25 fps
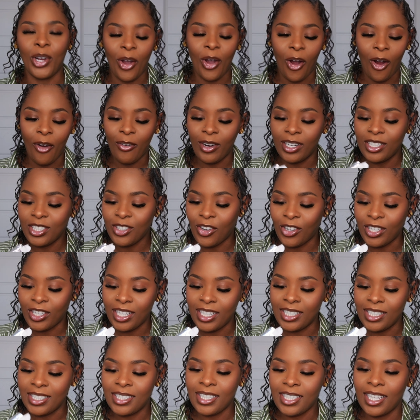orange on
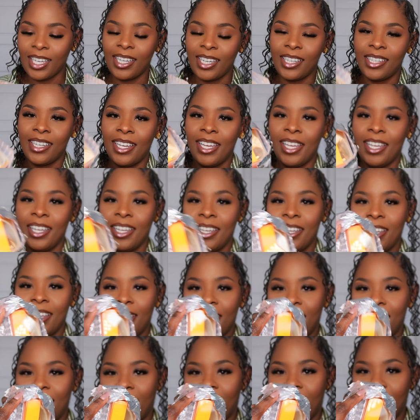the inside.
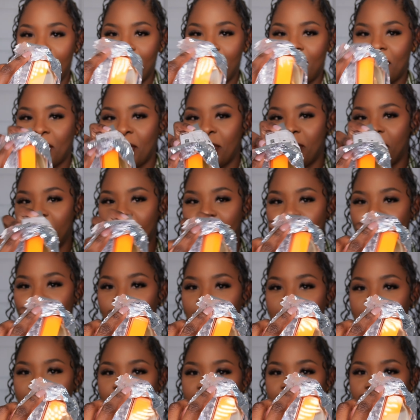Like,
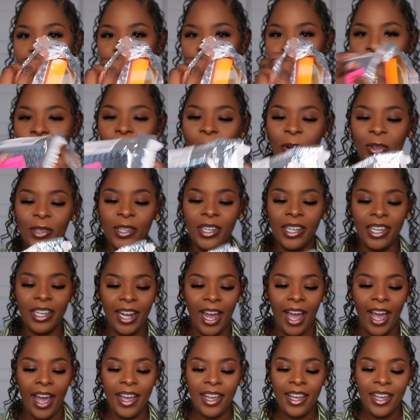look at that, y'all. Look at
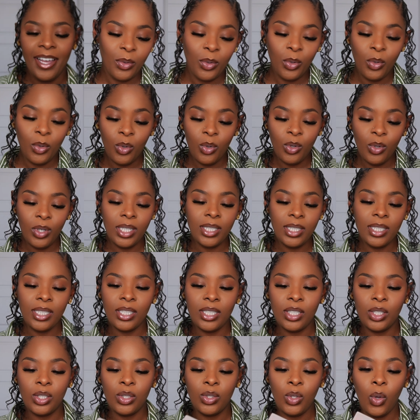that. Ooh, this
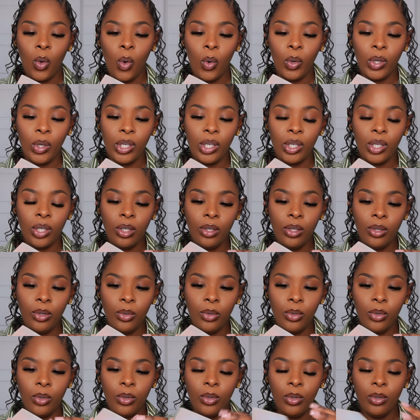is so
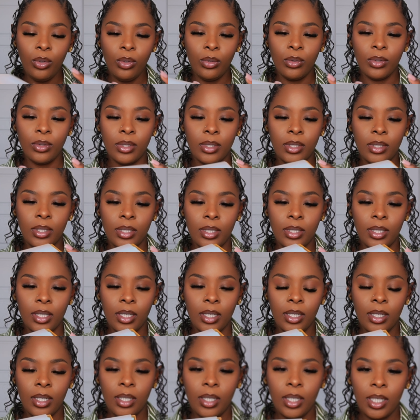cute.
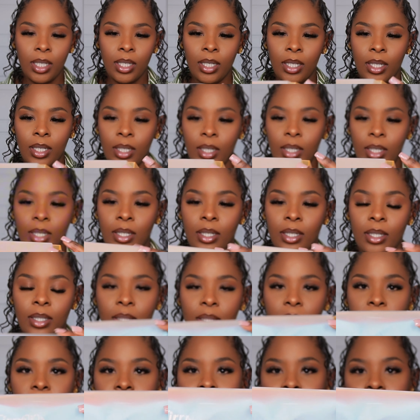
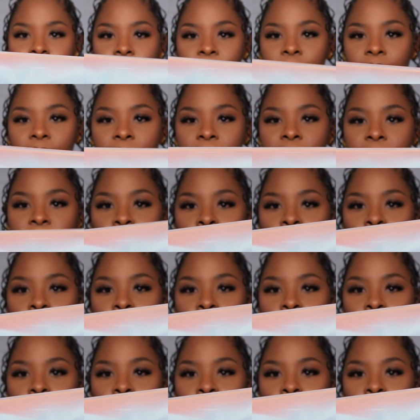This is